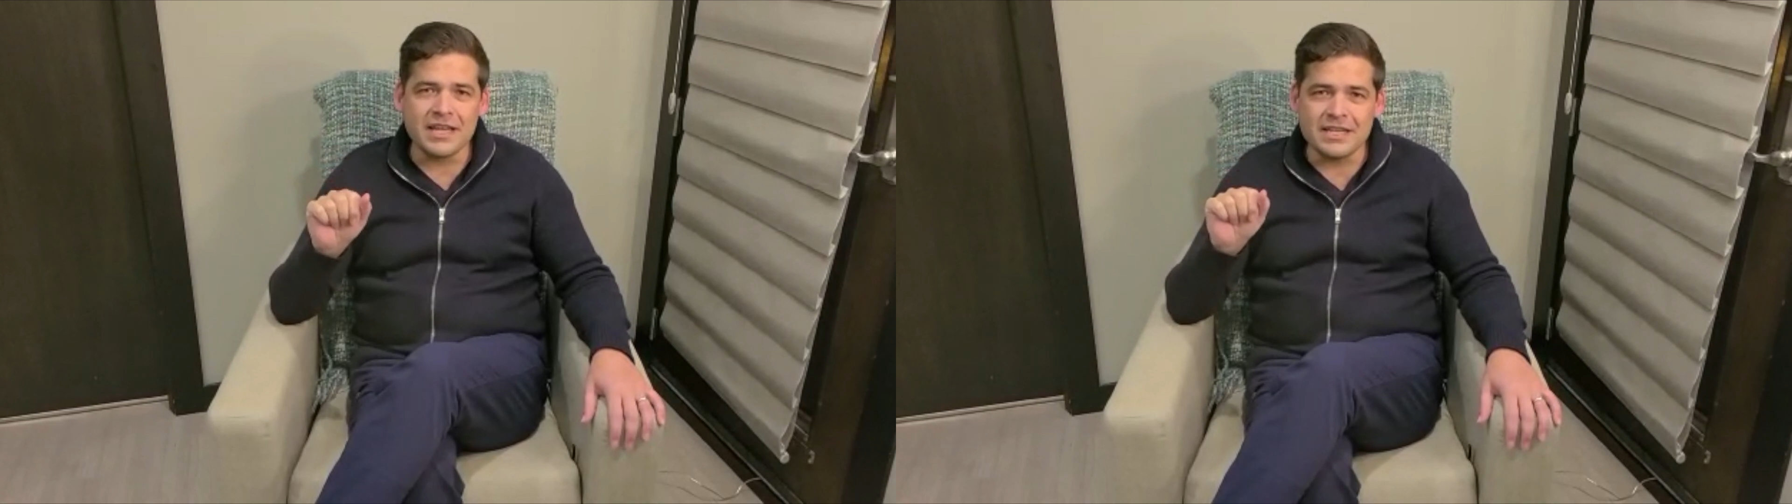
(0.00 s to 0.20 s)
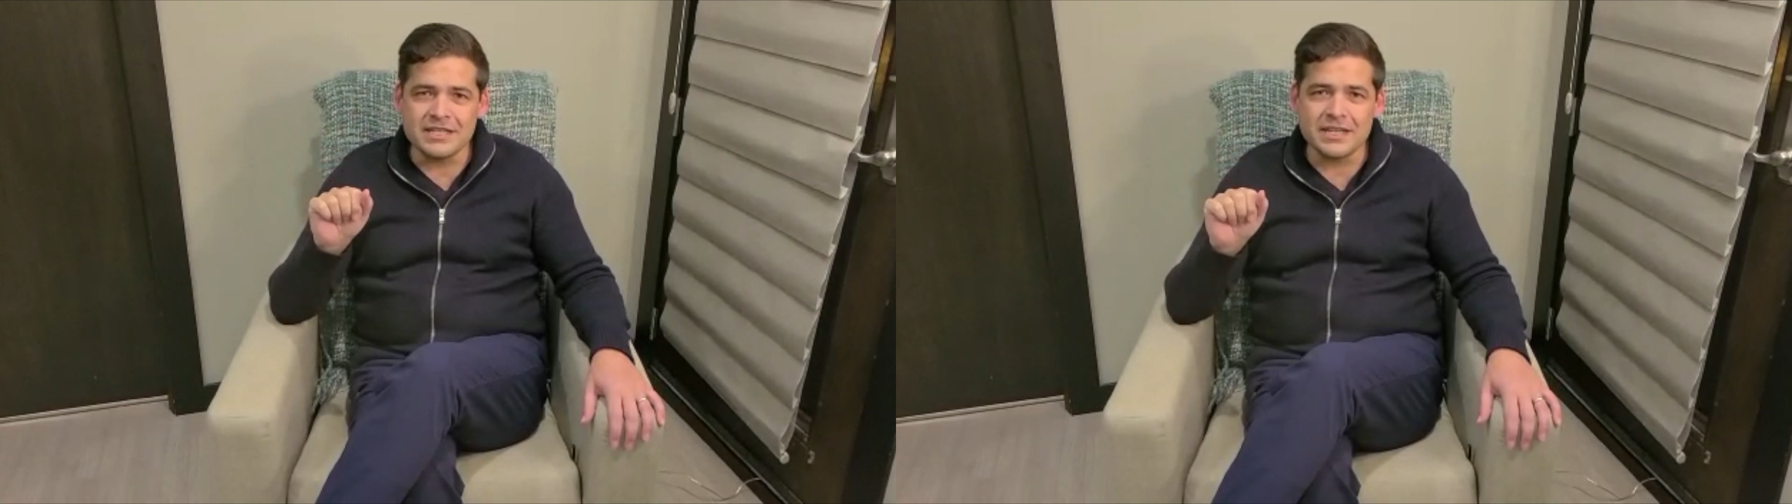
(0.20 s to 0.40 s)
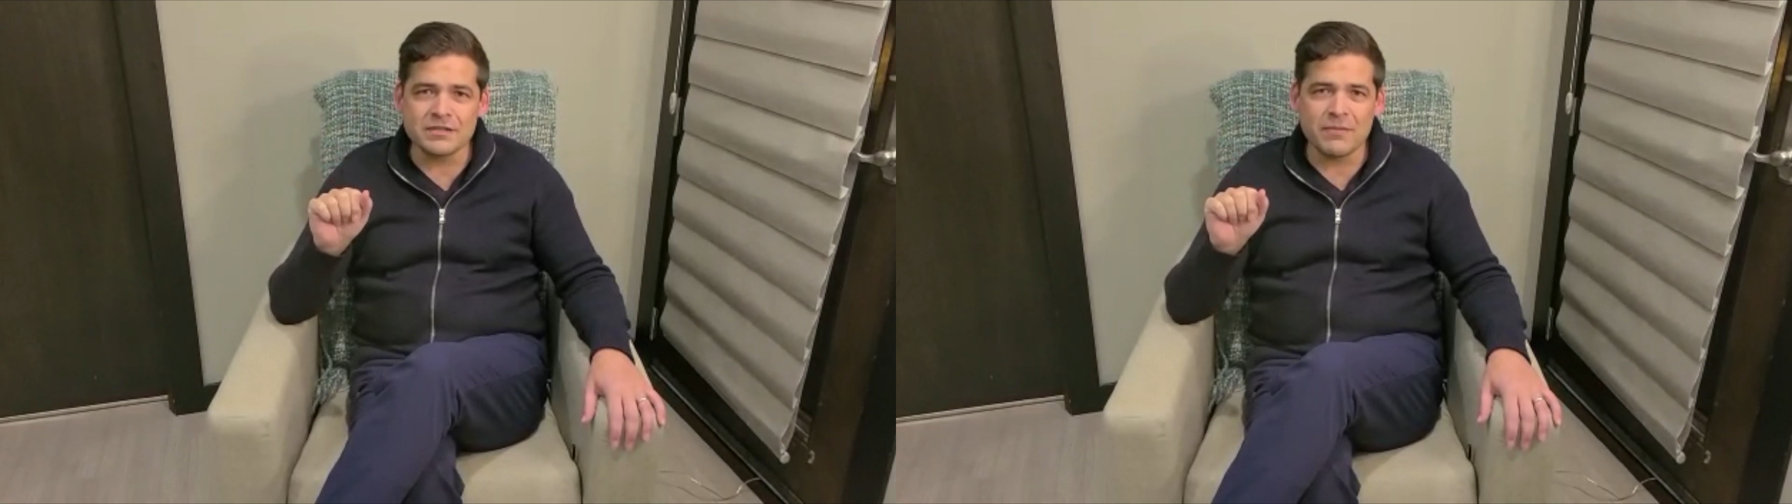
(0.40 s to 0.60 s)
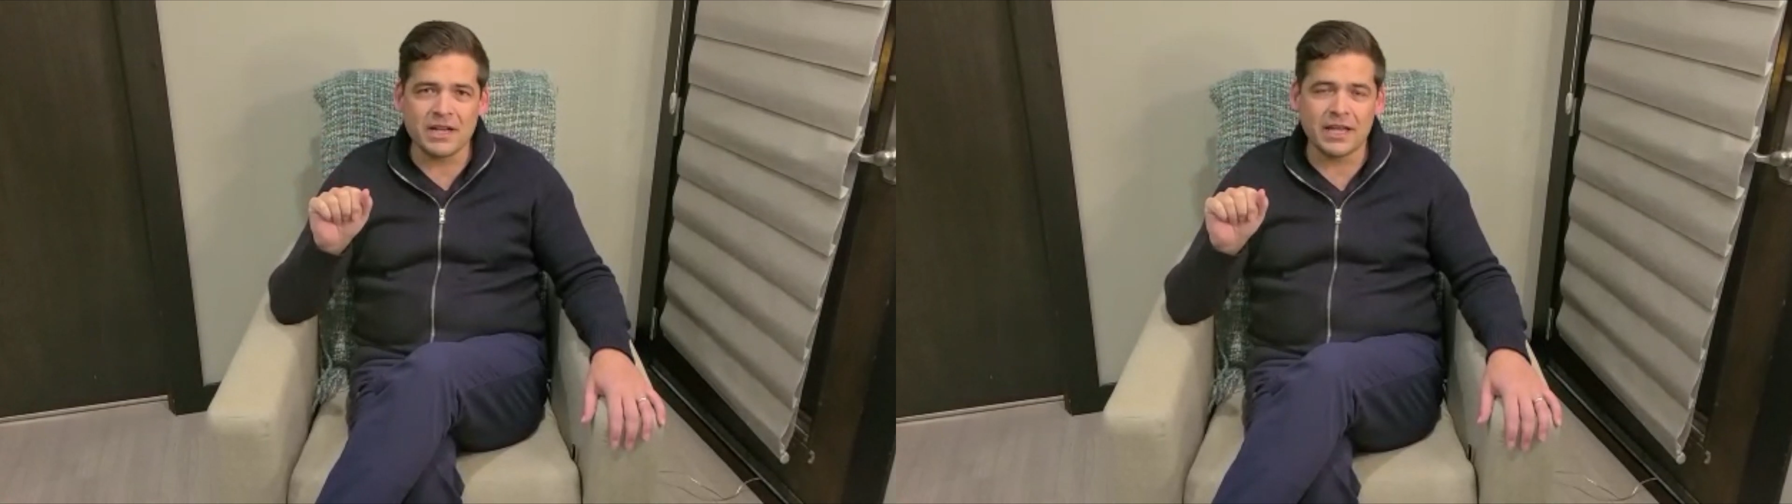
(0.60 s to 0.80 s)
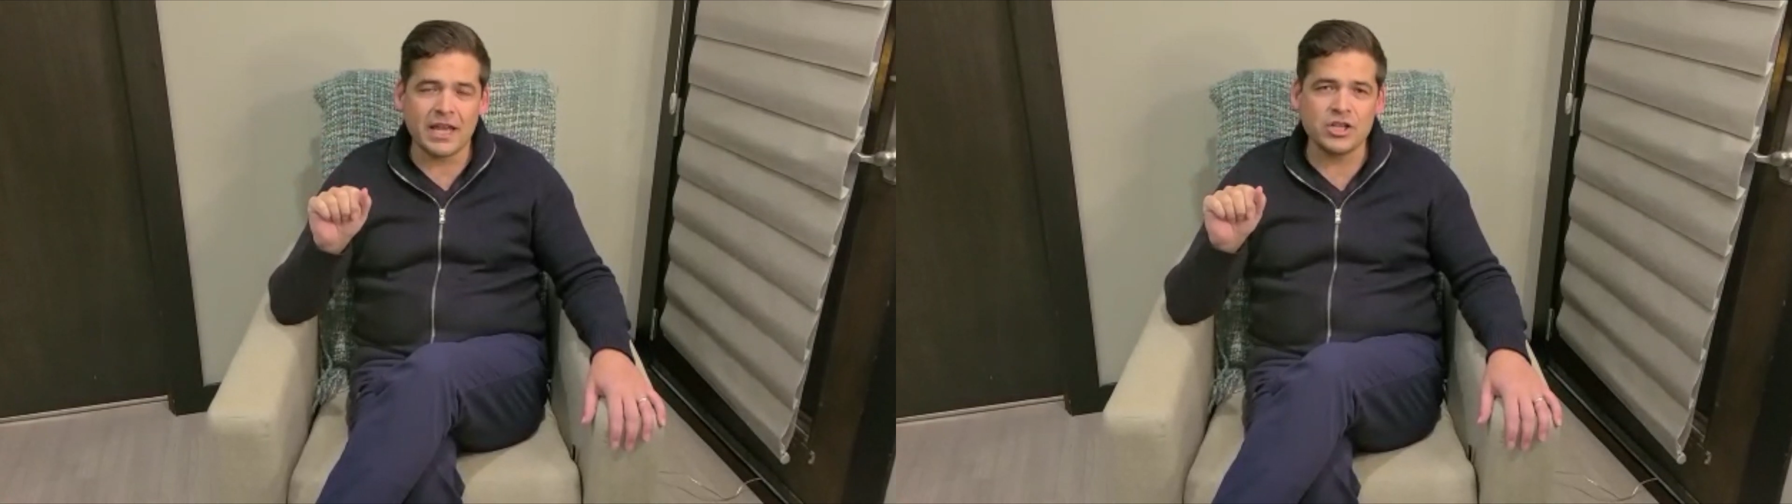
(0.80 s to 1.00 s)
easiest
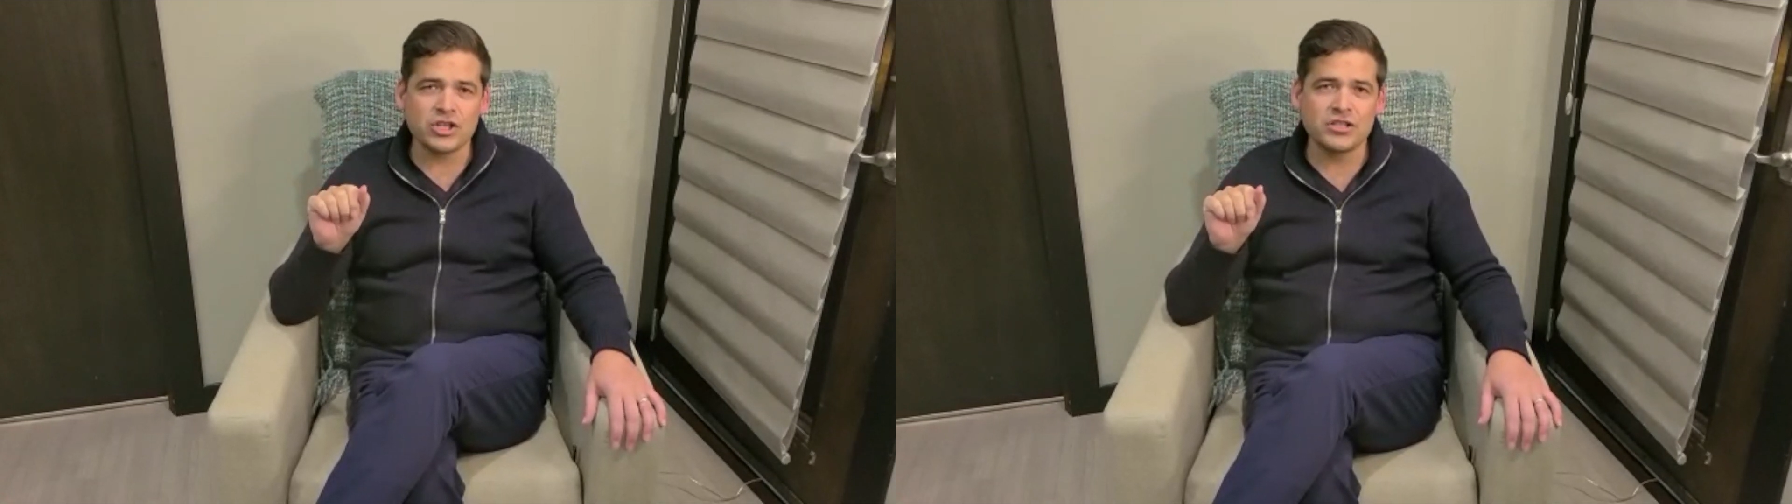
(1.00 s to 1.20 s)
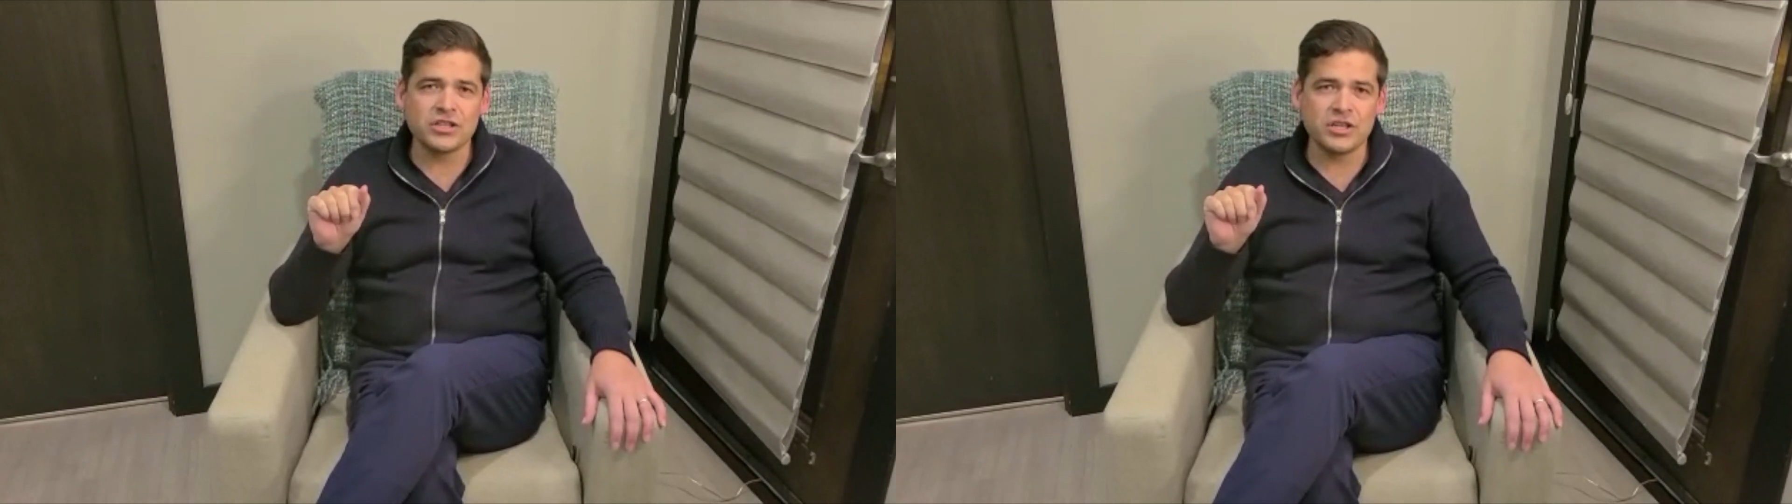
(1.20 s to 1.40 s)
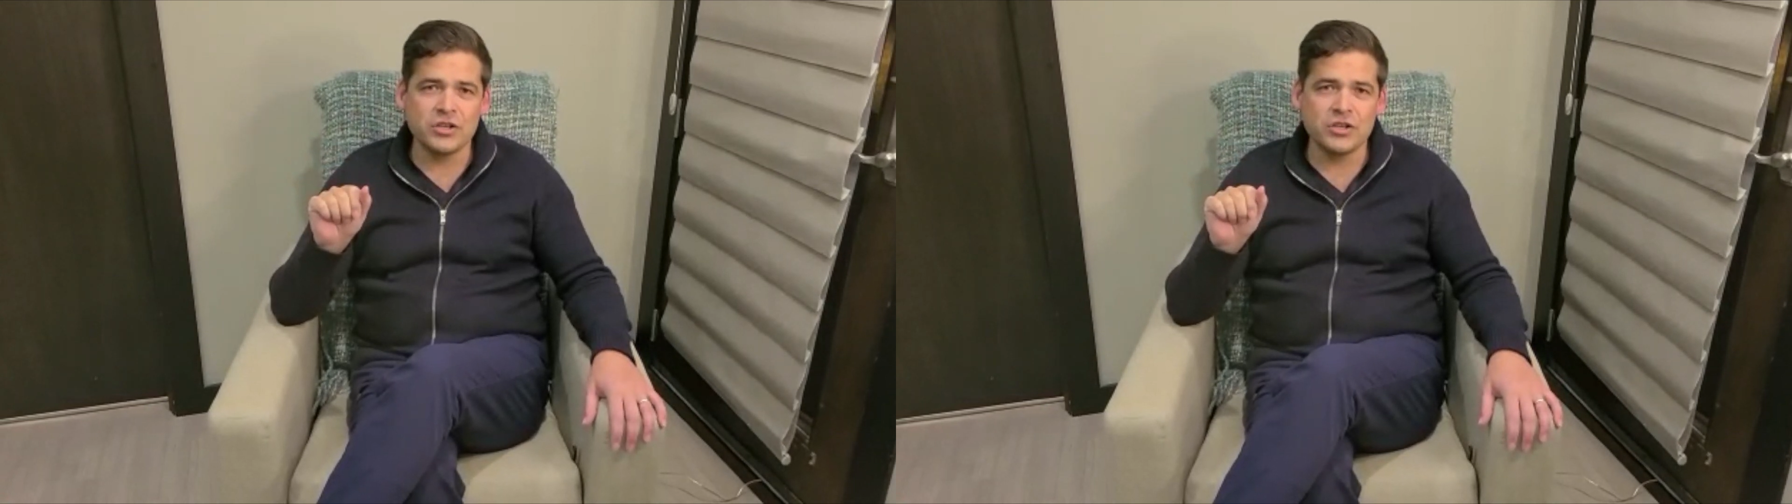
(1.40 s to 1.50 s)
medications to